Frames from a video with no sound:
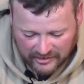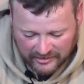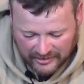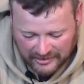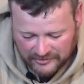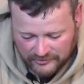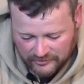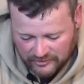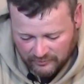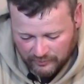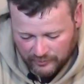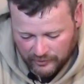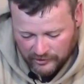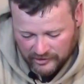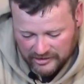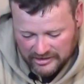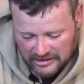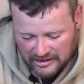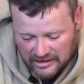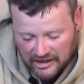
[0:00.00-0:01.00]
that you can
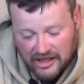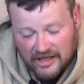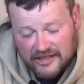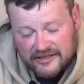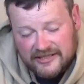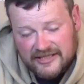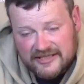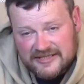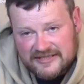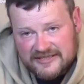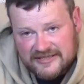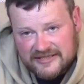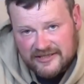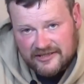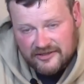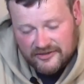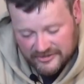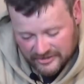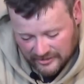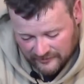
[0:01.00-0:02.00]
put on that
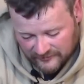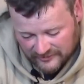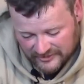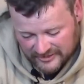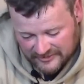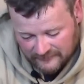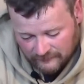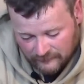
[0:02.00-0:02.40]
sear surface